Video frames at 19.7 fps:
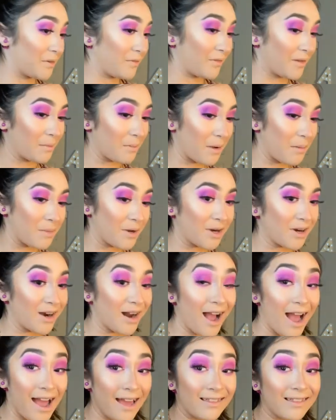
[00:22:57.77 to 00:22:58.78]
to find my mirror,
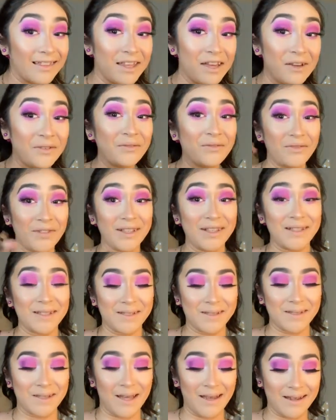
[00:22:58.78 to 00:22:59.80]
I live for this
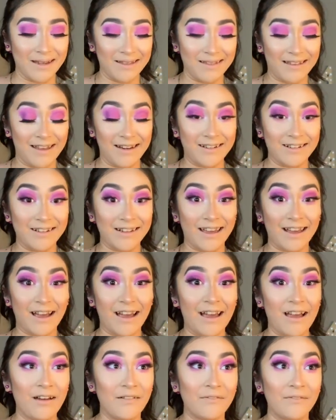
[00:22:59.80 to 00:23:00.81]
like liner. Like I
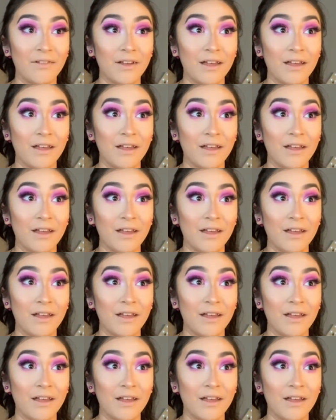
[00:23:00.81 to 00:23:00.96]
have